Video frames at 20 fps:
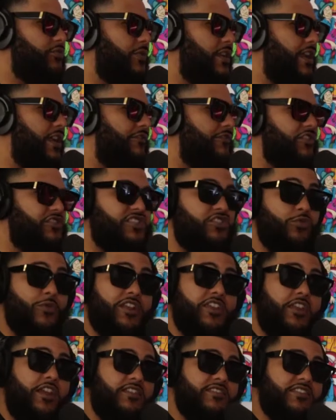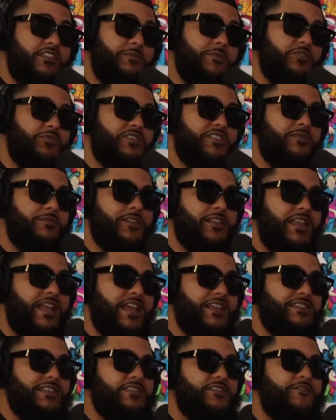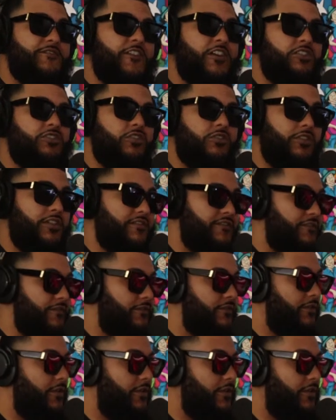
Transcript: whatever. So when y'all see me with some glasses, fuck off.